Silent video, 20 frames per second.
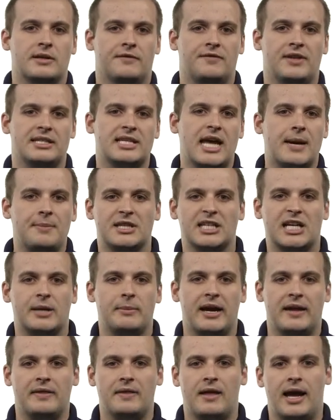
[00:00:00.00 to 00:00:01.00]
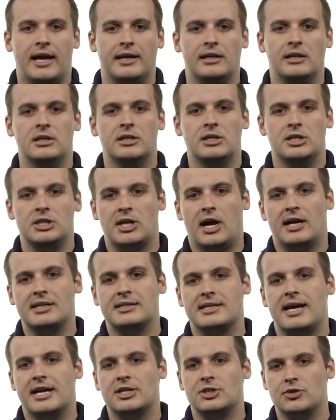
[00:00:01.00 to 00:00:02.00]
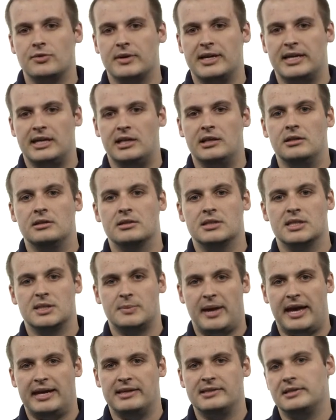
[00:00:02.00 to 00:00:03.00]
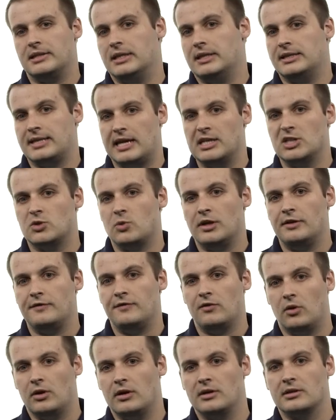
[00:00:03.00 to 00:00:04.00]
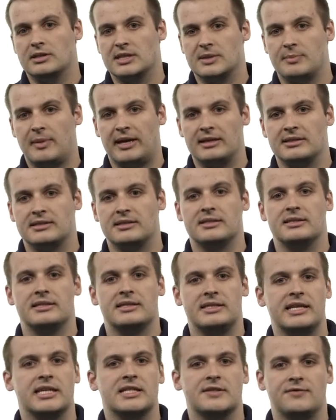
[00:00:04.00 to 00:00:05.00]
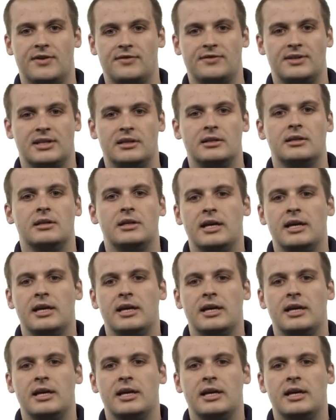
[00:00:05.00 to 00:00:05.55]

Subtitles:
If they type at the command line /greedy space 1024 space CS50.